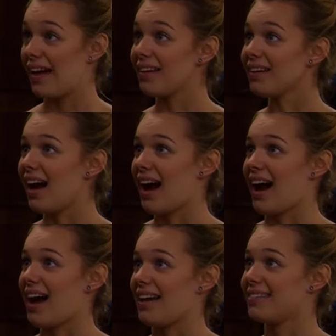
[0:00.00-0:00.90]
Well,
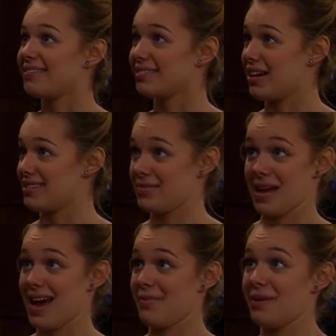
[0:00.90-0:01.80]
I got
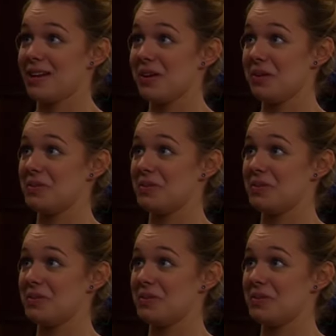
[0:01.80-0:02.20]
some kind of big